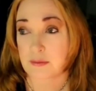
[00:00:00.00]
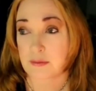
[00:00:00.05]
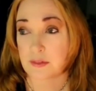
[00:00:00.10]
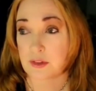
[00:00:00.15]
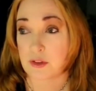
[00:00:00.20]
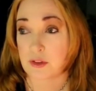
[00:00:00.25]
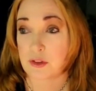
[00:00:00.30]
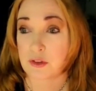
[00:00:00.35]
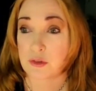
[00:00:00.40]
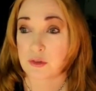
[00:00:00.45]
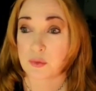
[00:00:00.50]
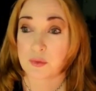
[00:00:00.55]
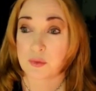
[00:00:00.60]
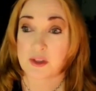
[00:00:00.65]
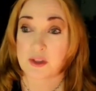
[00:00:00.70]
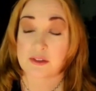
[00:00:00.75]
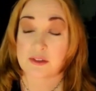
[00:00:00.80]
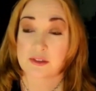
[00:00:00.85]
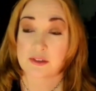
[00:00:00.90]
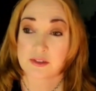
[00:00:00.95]
the good
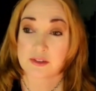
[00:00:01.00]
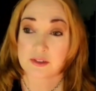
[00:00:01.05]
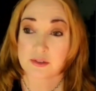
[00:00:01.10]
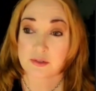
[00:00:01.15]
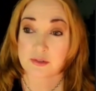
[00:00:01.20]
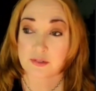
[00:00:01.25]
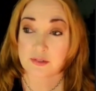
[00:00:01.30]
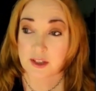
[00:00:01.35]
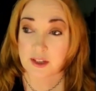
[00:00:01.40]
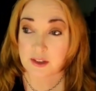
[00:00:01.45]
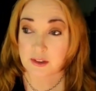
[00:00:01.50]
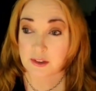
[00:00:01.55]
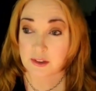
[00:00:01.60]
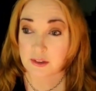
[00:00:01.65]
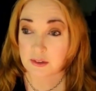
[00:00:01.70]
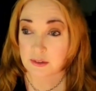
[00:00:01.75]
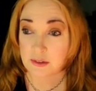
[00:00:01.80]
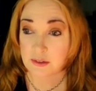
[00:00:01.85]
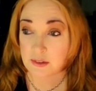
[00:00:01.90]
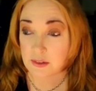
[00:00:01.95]
ones,
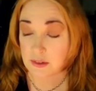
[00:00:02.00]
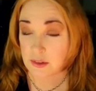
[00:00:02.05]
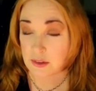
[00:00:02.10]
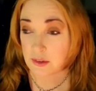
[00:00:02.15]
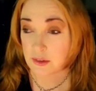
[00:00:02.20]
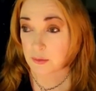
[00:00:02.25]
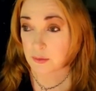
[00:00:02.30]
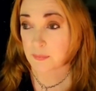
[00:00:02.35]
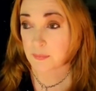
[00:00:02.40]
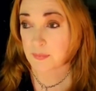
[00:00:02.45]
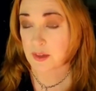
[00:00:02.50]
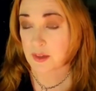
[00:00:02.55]
fail, you know.